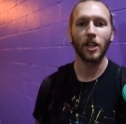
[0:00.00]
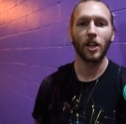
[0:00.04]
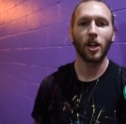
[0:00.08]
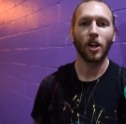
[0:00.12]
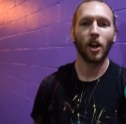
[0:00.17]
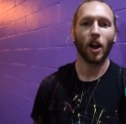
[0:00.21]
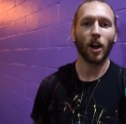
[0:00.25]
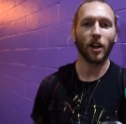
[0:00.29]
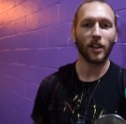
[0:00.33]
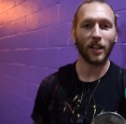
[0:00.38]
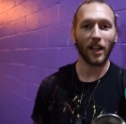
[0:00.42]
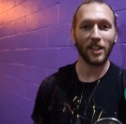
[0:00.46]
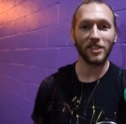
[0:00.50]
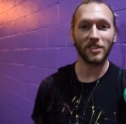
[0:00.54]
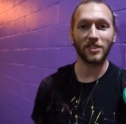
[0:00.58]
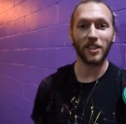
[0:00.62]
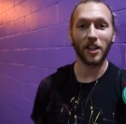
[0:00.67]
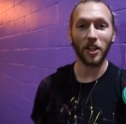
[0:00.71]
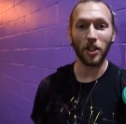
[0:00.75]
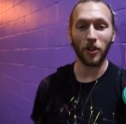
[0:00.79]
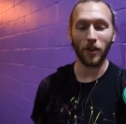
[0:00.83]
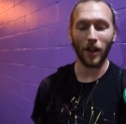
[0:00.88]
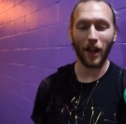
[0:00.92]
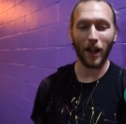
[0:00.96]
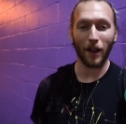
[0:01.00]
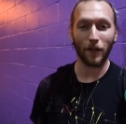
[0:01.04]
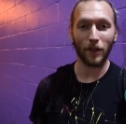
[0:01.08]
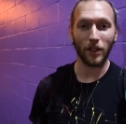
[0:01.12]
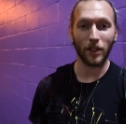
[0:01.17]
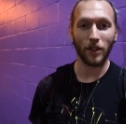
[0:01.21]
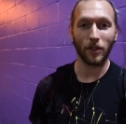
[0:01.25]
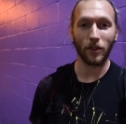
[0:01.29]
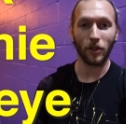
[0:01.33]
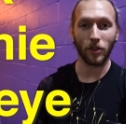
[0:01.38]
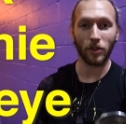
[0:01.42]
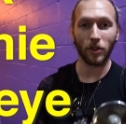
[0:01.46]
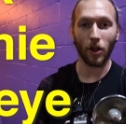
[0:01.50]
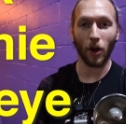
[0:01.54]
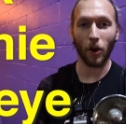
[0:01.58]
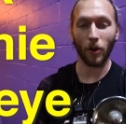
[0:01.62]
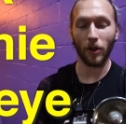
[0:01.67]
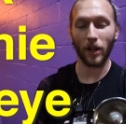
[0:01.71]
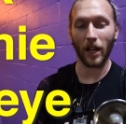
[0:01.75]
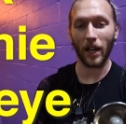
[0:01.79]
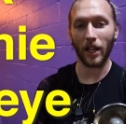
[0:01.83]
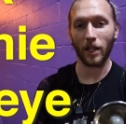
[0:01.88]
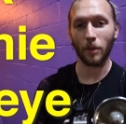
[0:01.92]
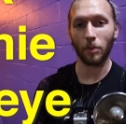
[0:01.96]
All right guys, there you have it, the
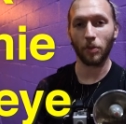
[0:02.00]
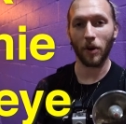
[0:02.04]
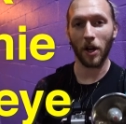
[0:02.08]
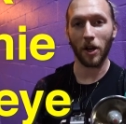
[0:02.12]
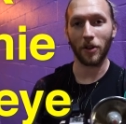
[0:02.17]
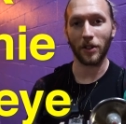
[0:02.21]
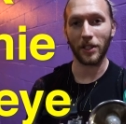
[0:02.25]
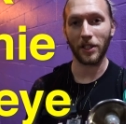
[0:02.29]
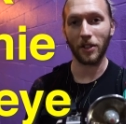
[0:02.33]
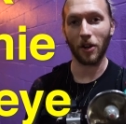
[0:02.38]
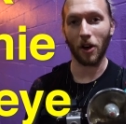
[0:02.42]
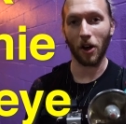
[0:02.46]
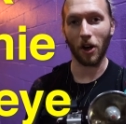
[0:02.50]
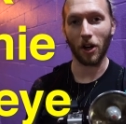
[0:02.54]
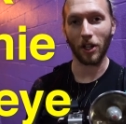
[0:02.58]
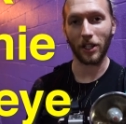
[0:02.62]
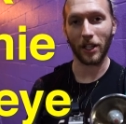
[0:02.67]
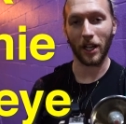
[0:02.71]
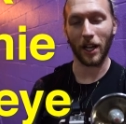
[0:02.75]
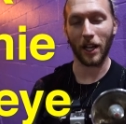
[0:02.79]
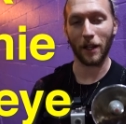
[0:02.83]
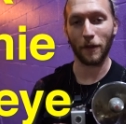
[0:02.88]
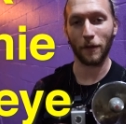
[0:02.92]
Kodak Brownie Hawkeye